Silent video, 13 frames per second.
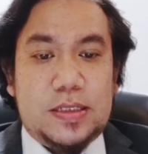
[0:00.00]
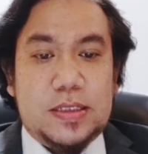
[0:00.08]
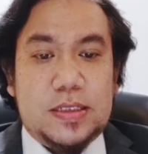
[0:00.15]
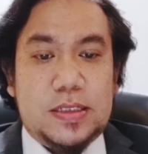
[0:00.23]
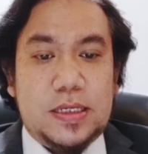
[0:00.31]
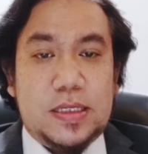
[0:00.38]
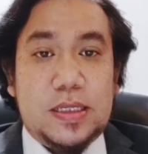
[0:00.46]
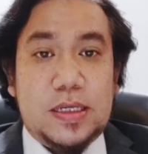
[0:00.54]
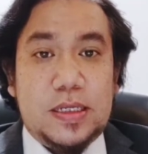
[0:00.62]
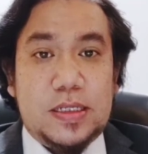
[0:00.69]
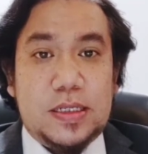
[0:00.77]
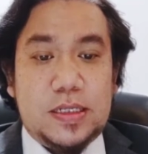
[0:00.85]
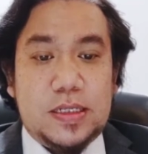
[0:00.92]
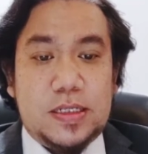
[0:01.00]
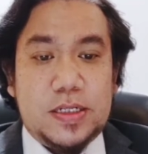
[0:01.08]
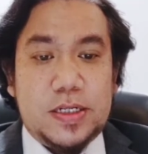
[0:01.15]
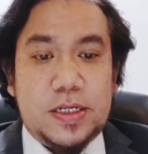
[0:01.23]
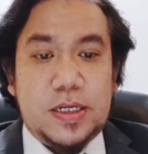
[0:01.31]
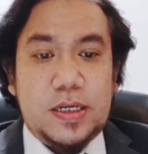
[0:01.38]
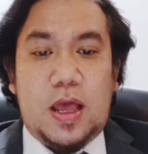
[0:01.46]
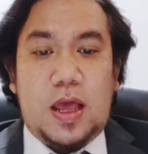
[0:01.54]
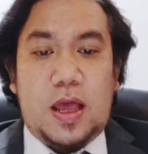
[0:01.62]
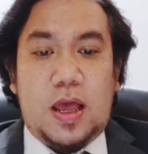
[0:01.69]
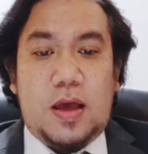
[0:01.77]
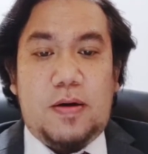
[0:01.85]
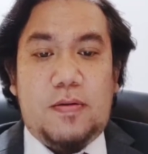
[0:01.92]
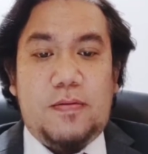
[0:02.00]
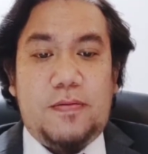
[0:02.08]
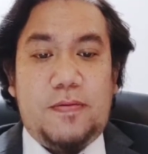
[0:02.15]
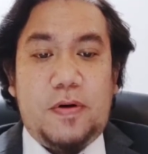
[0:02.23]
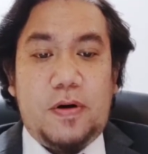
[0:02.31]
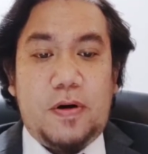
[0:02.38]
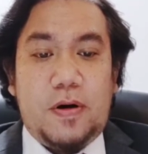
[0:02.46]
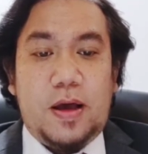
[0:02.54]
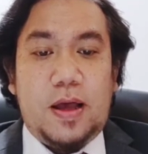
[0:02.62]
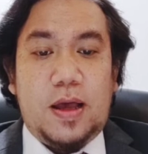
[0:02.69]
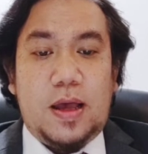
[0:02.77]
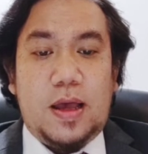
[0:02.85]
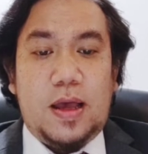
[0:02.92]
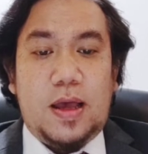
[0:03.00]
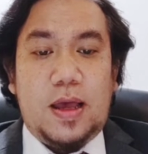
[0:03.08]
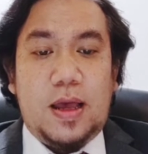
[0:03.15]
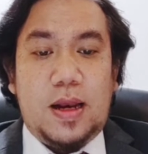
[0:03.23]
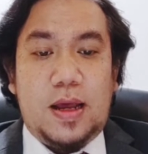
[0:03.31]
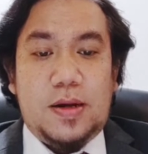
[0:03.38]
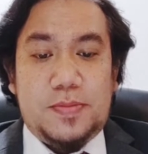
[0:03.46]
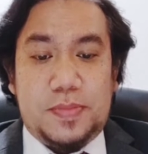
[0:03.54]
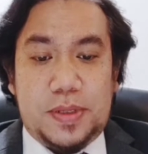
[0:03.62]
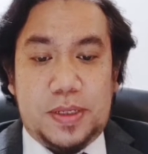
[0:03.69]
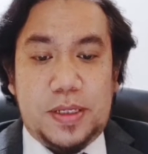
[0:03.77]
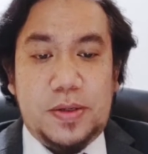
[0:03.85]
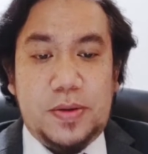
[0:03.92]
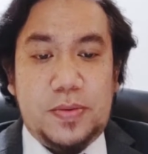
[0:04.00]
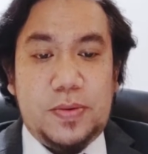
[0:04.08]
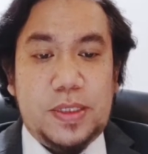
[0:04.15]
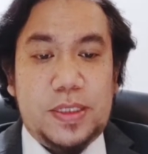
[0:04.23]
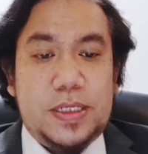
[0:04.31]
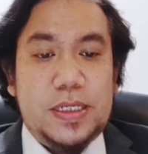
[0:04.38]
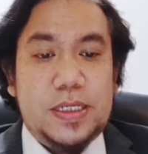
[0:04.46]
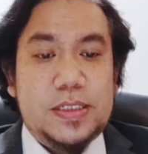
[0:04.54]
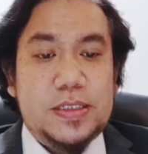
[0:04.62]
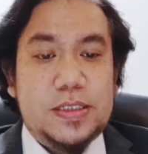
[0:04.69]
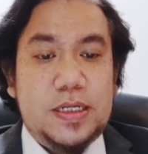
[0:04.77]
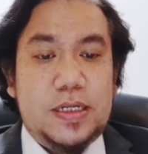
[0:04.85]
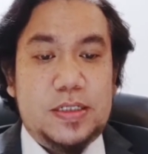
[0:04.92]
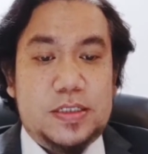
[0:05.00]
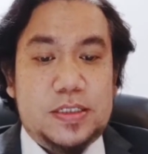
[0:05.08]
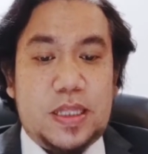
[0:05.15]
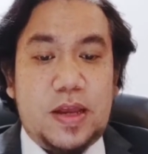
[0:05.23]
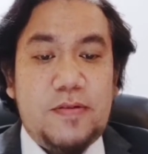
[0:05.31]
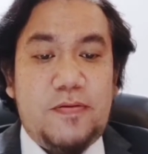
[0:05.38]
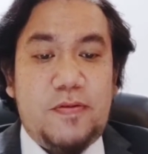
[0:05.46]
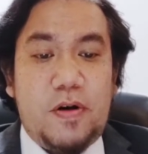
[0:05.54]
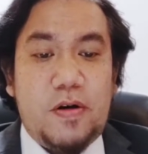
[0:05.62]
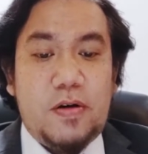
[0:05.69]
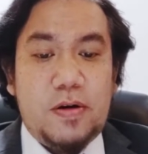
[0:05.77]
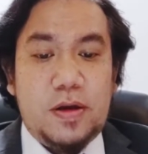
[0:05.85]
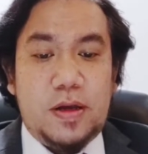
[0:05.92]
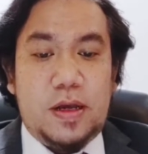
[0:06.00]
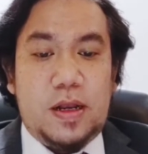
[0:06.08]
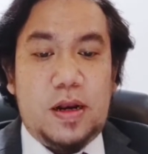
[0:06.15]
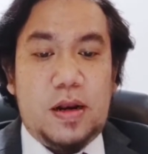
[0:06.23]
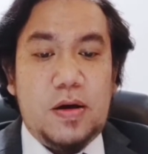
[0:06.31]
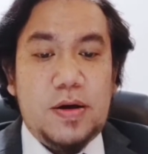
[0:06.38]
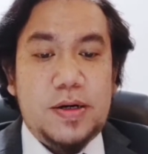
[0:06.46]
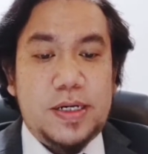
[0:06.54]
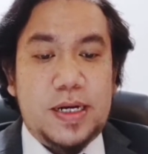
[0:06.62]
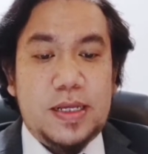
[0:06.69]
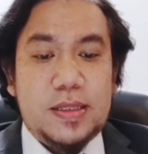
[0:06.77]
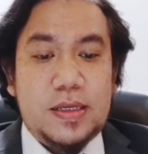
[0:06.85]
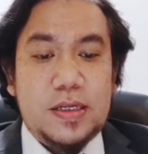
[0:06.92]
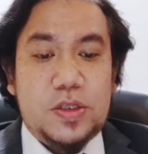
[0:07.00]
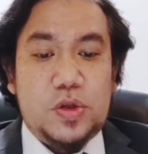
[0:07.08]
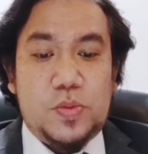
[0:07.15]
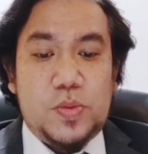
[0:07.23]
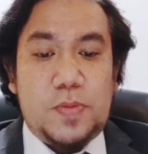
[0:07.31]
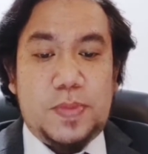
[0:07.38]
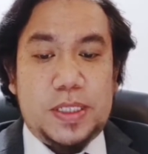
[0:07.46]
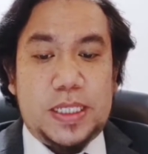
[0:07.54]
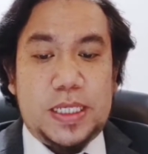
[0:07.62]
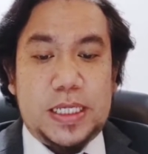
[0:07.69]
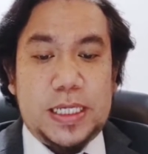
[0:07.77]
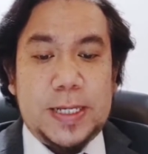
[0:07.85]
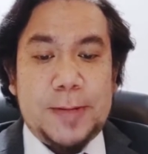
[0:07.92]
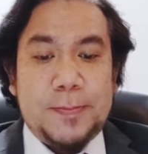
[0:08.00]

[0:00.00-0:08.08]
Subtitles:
3033 for LRP, which is stand for Law Related to Property.